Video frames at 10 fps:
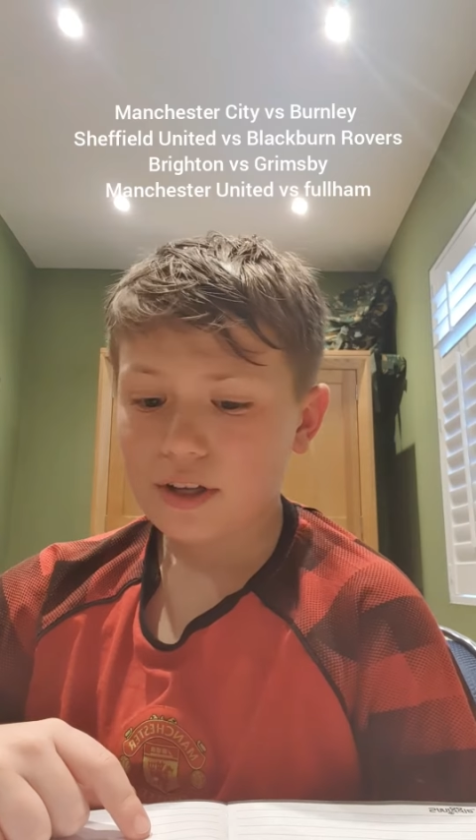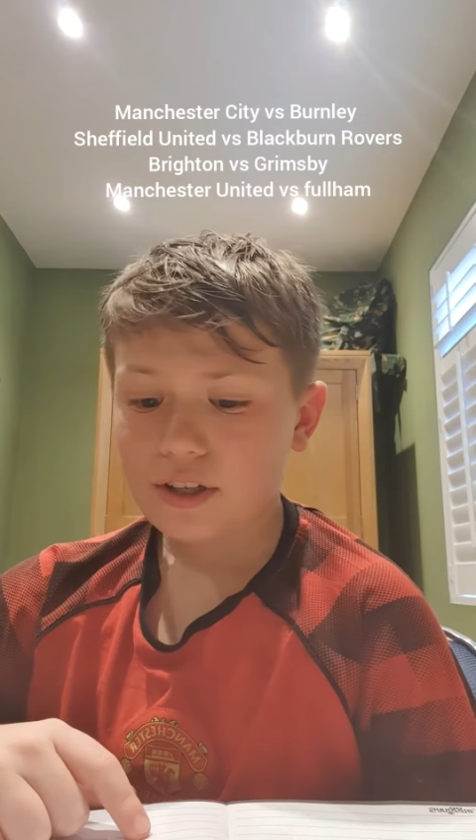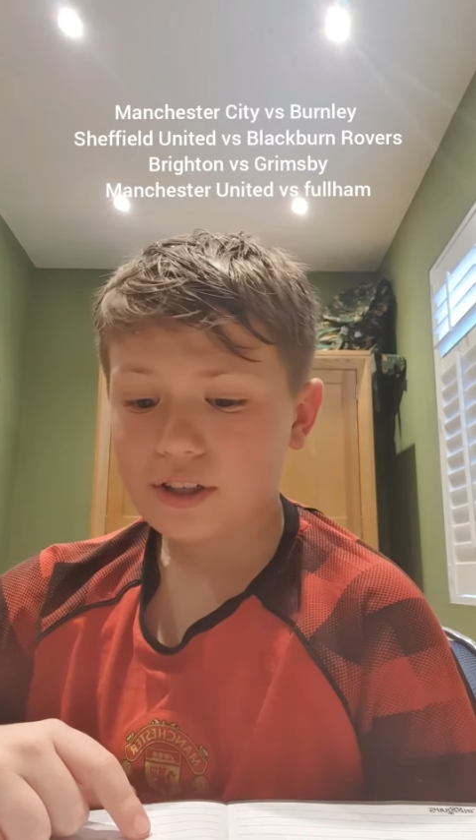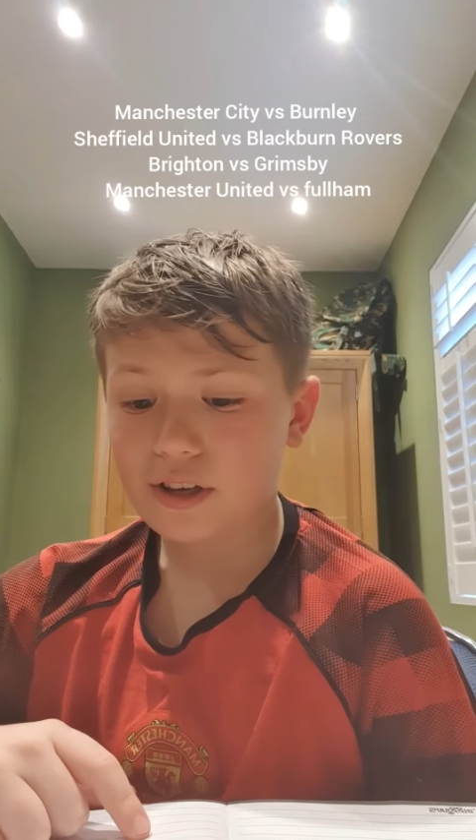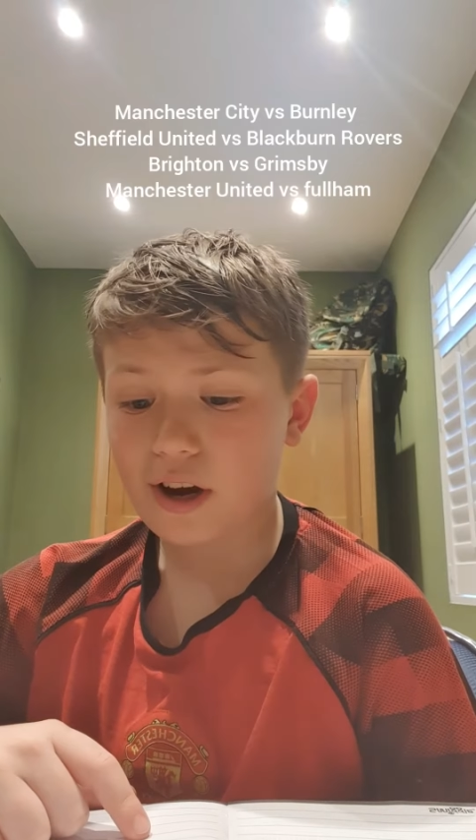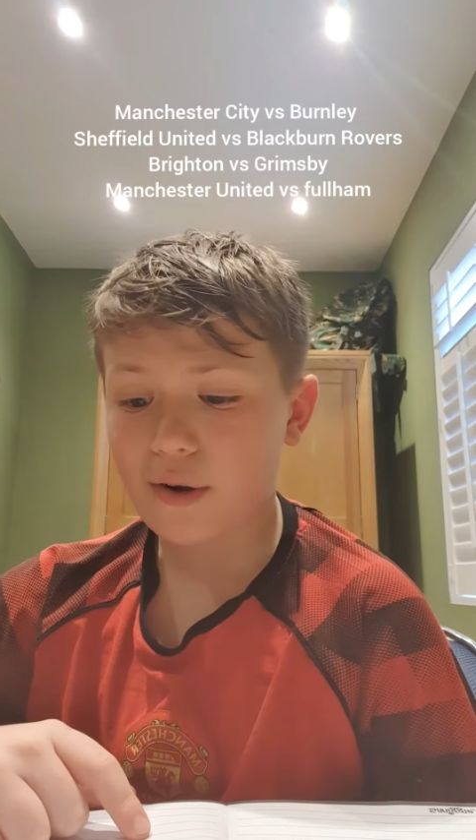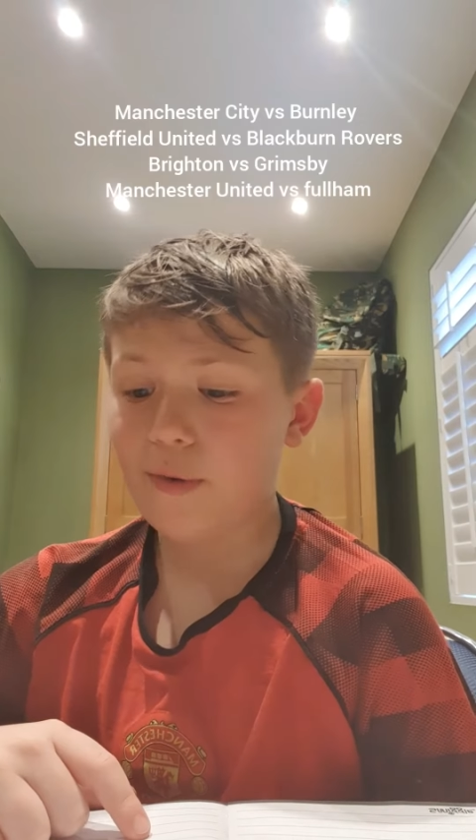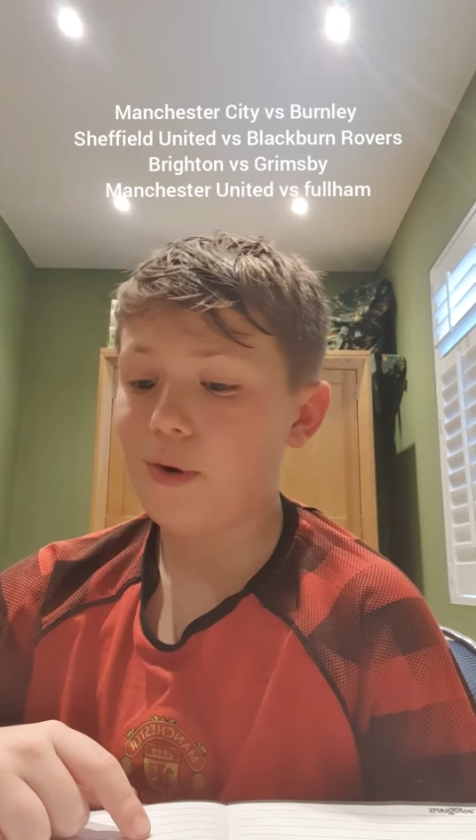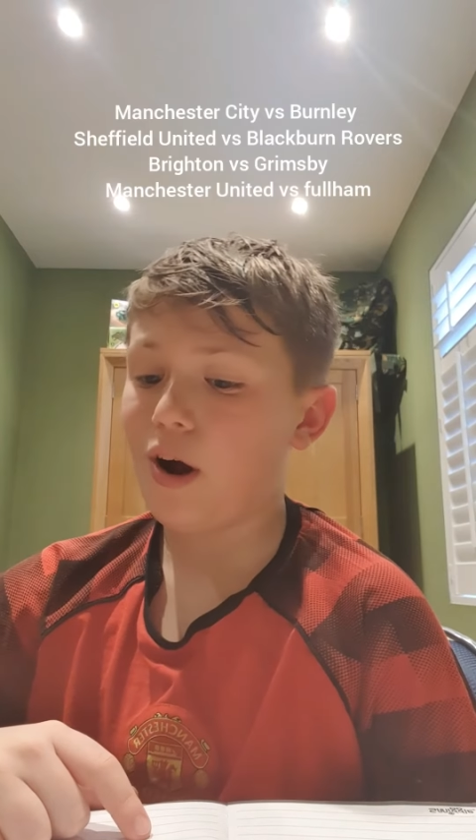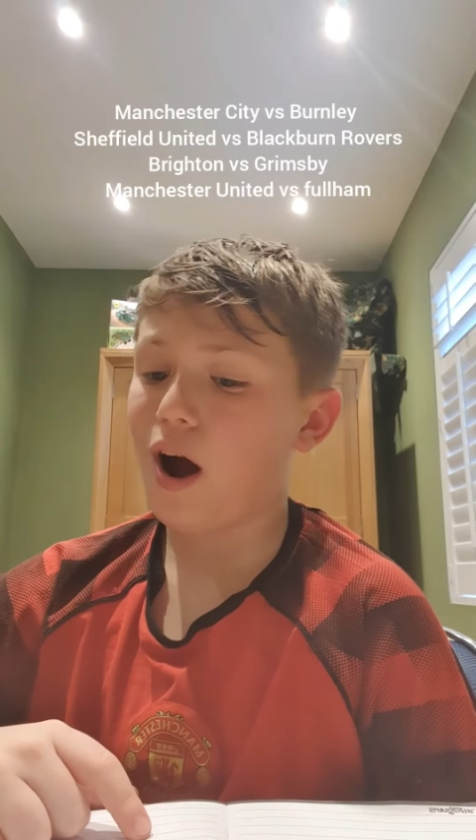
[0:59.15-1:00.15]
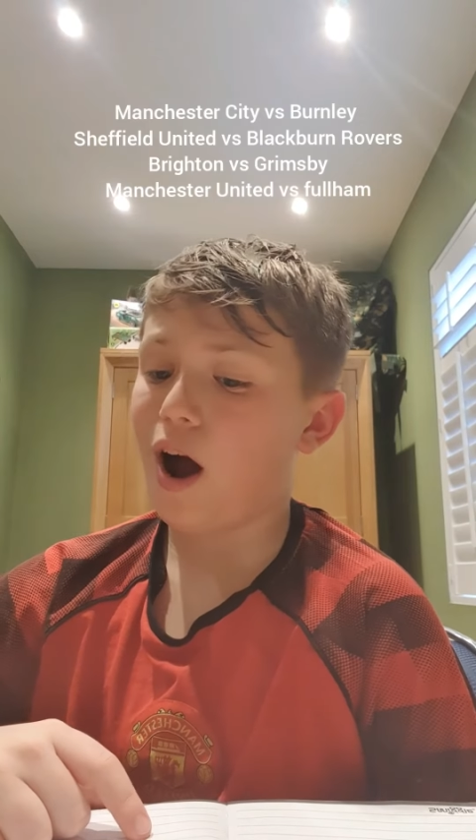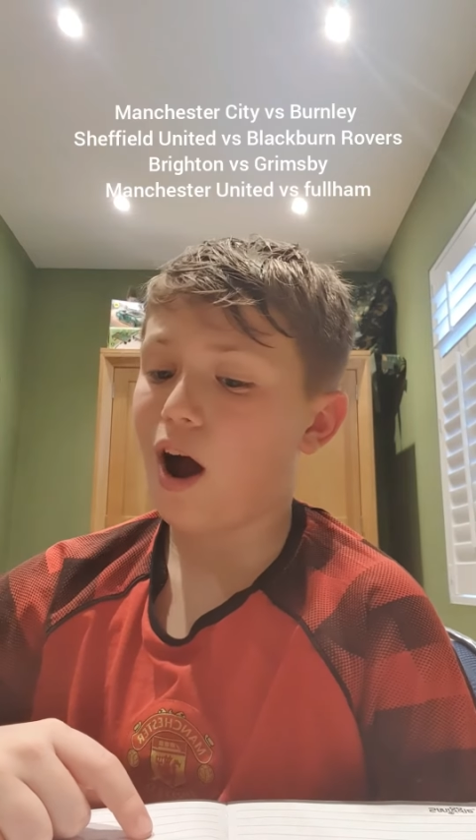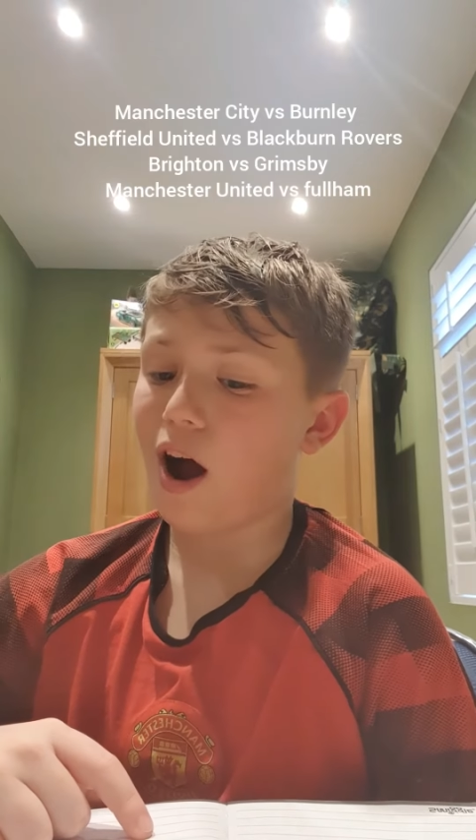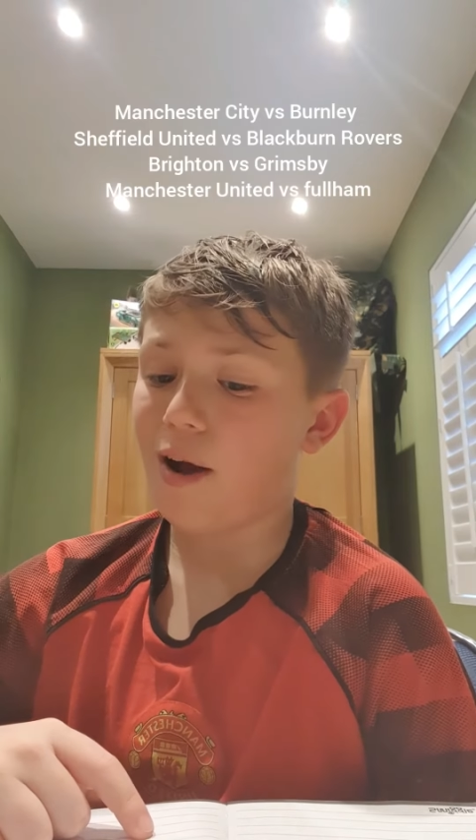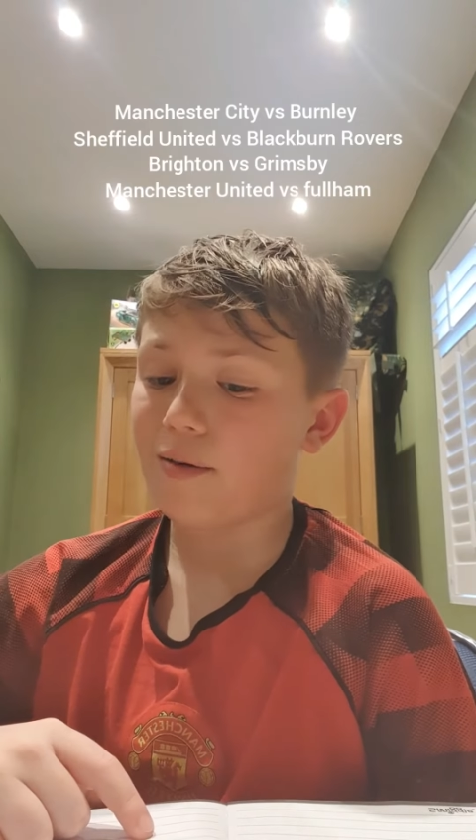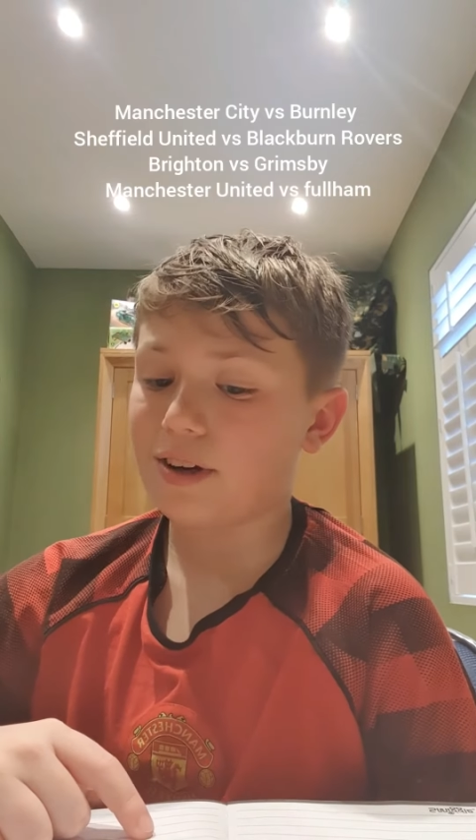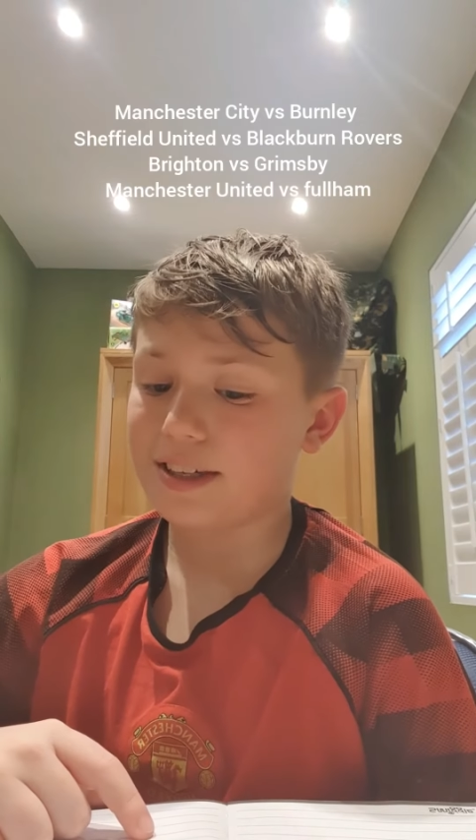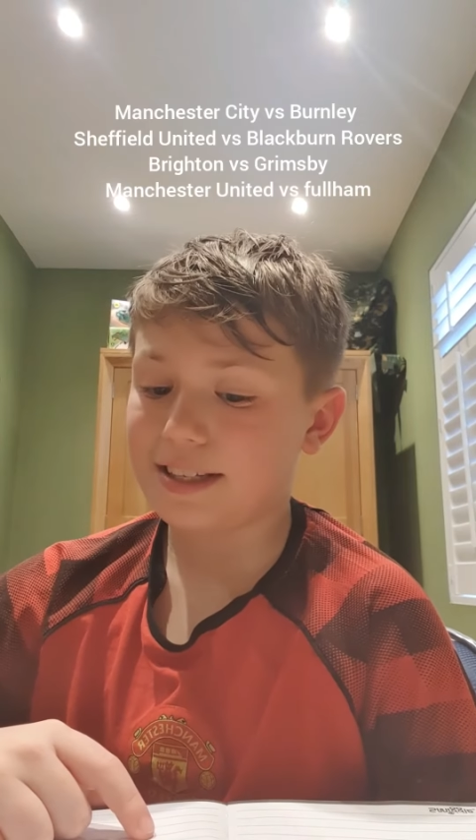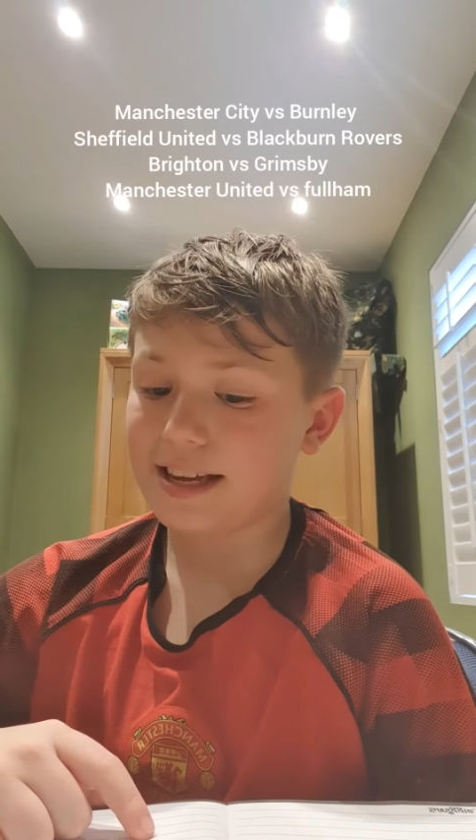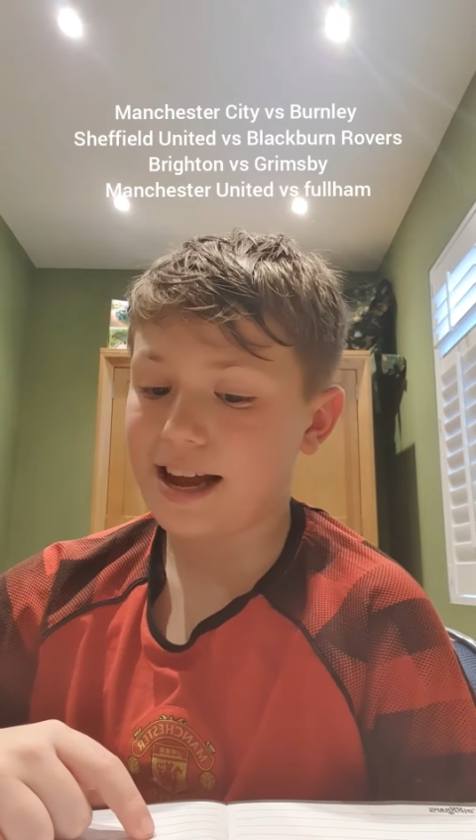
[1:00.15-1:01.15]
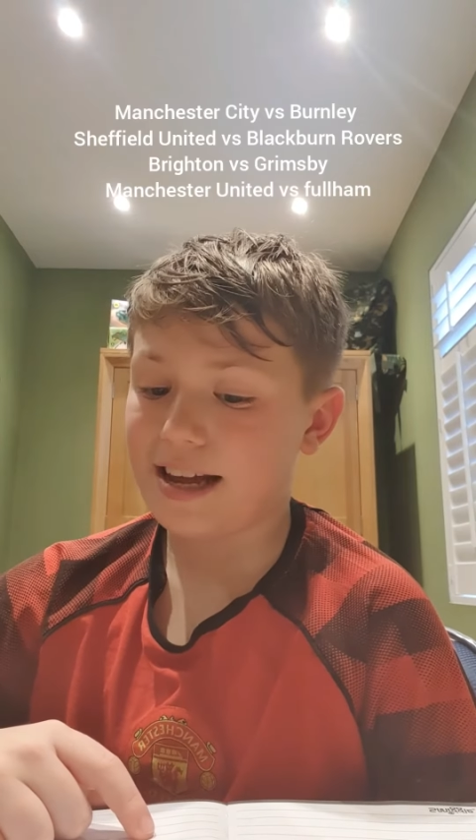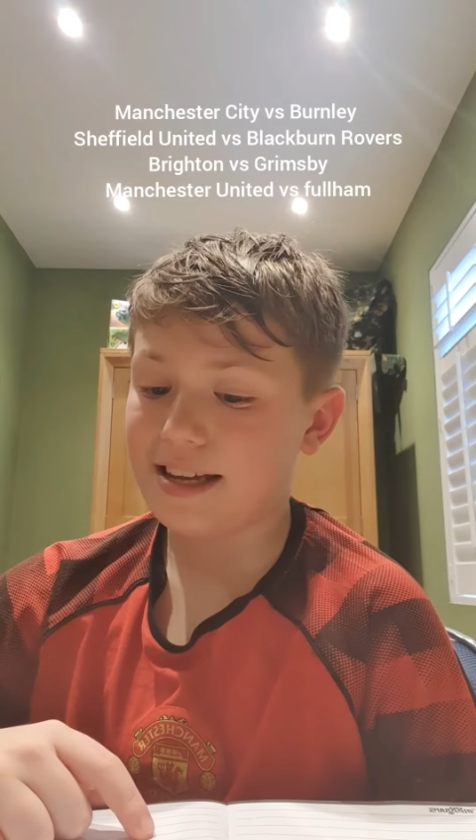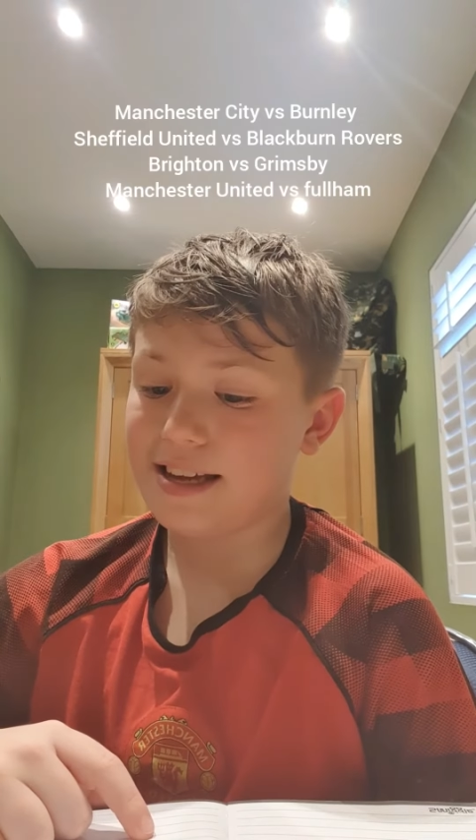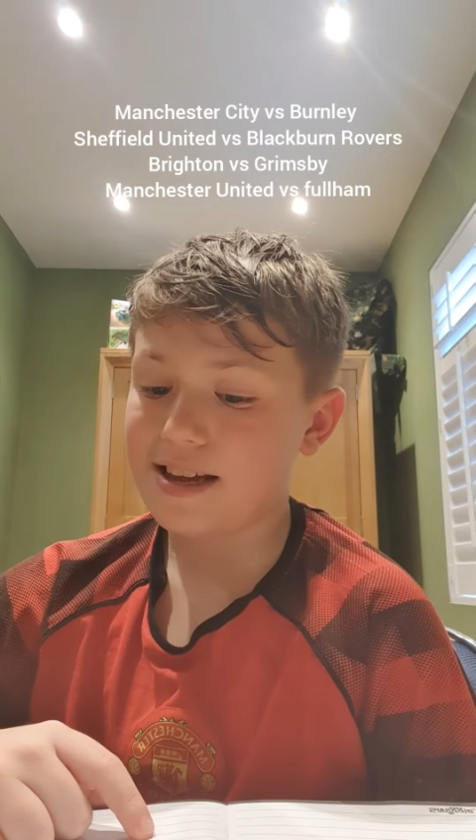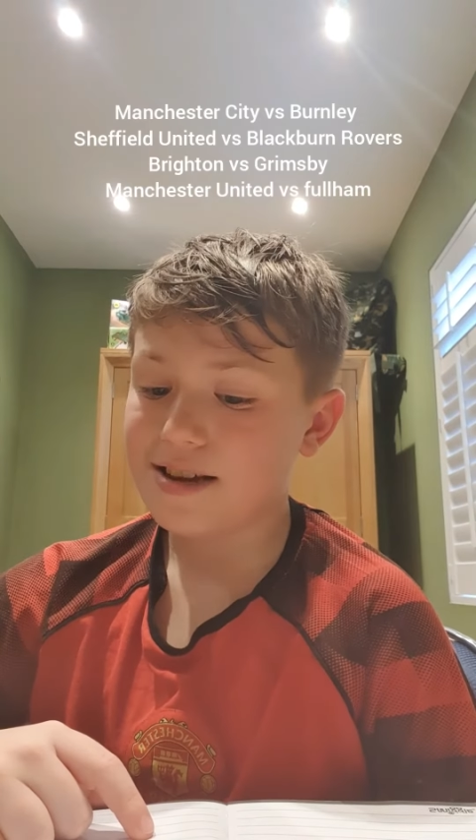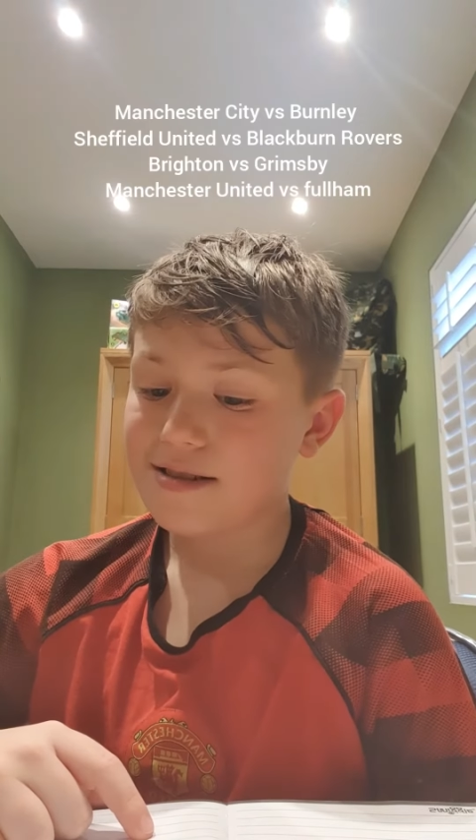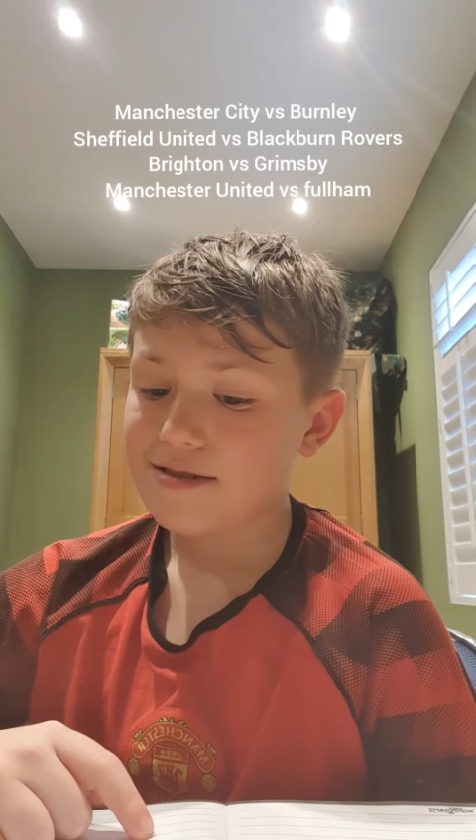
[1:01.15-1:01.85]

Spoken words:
So I'm going to say